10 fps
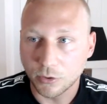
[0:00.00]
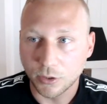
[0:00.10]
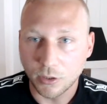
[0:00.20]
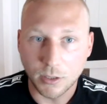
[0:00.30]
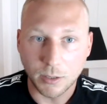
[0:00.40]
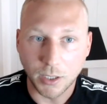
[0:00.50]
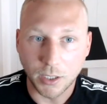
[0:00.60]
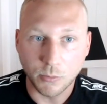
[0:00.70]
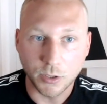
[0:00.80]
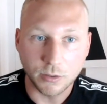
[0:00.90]
You know, I
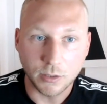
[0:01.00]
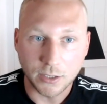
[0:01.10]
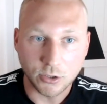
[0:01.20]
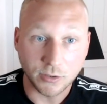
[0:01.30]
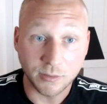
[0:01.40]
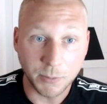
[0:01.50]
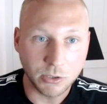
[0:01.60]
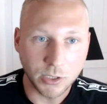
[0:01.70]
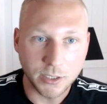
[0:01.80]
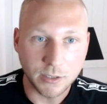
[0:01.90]
don't want to like just
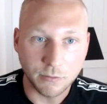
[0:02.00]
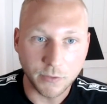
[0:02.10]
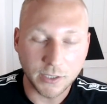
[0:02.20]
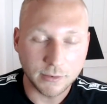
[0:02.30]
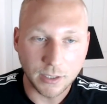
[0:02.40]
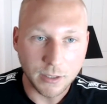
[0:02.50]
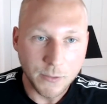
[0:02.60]
speculate and invest. Like,